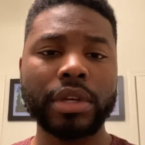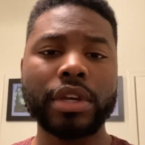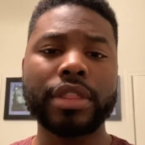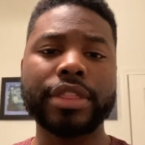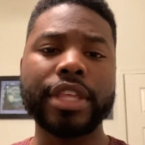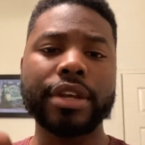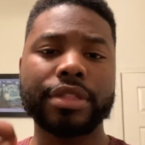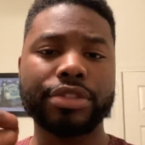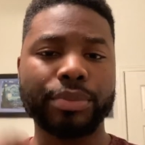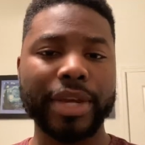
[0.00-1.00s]
The
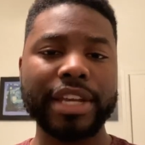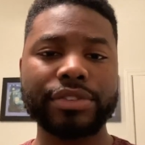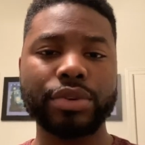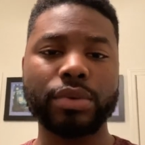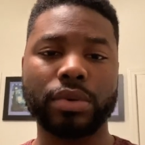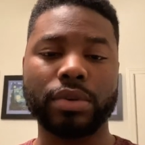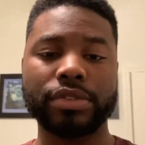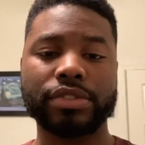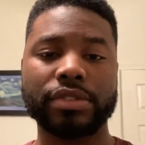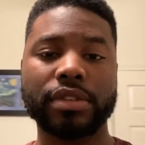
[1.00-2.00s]
three
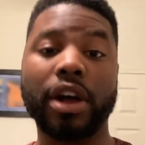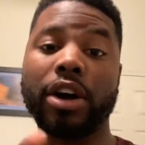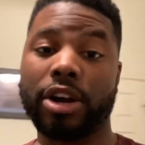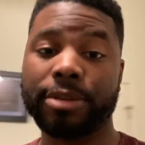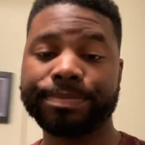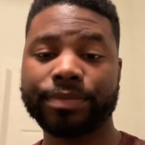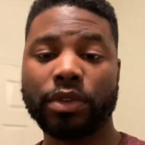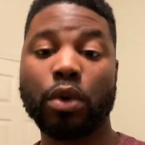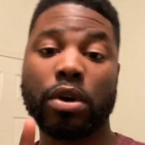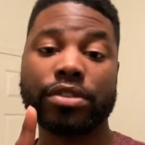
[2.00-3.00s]
tools are
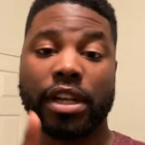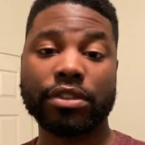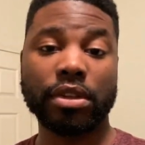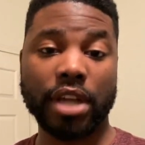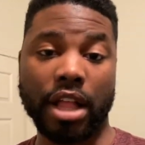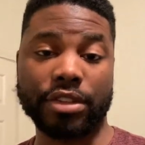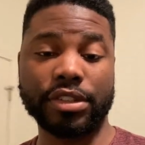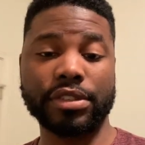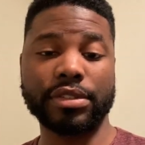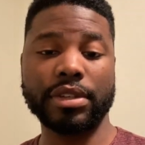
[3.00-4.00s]
horizontal
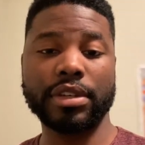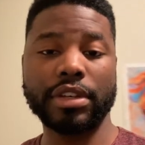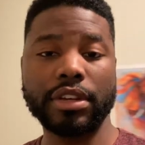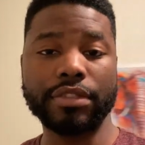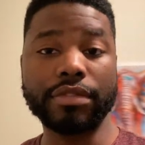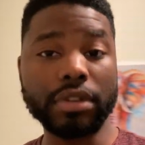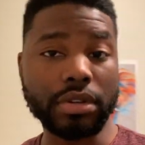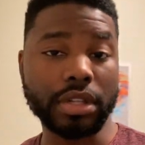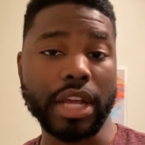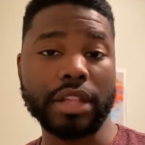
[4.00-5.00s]
analysis,
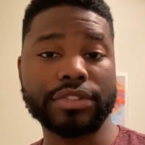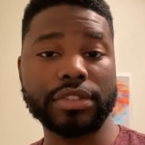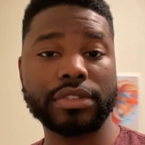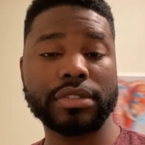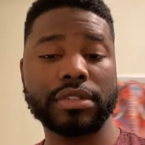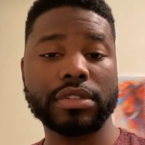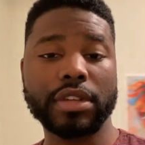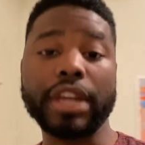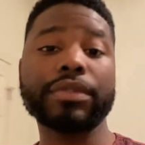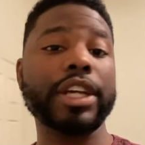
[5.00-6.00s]
vertical analysis,
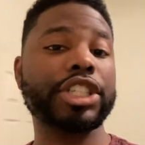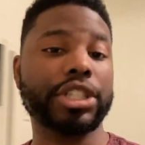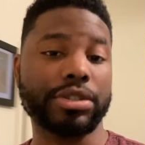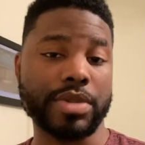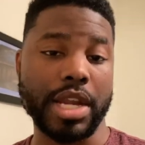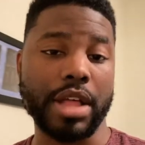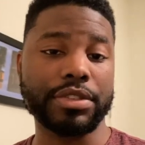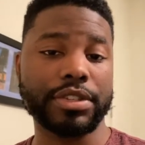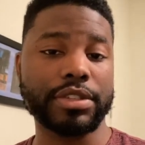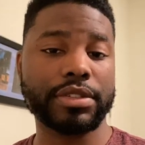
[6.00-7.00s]
and ratio
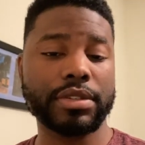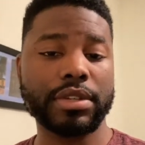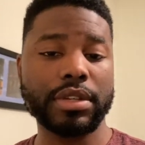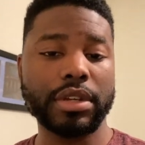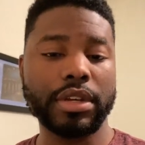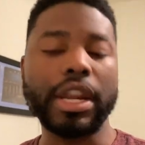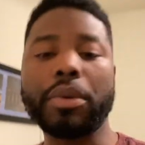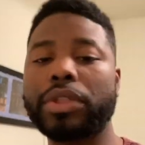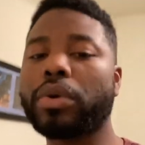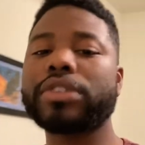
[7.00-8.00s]
analysis. Now,
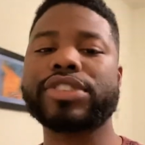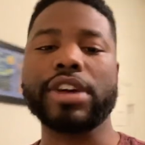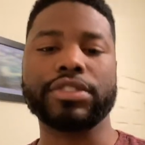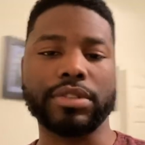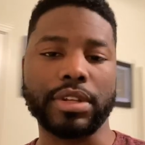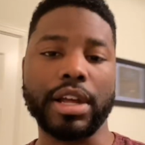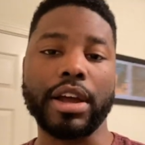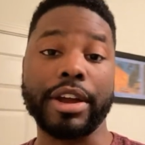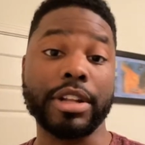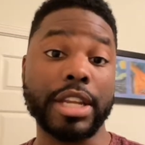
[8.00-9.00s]
with horizontal
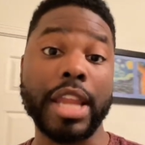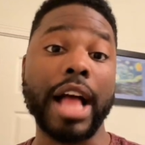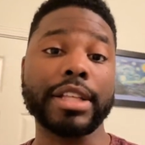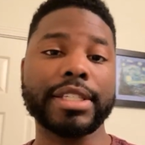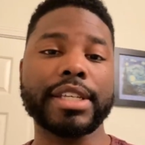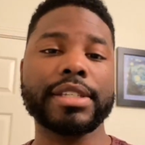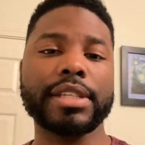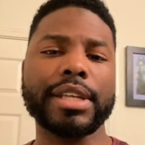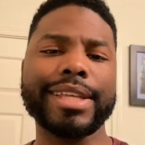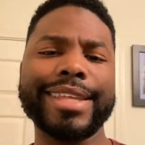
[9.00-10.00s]

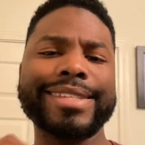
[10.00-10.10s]
analysis, it's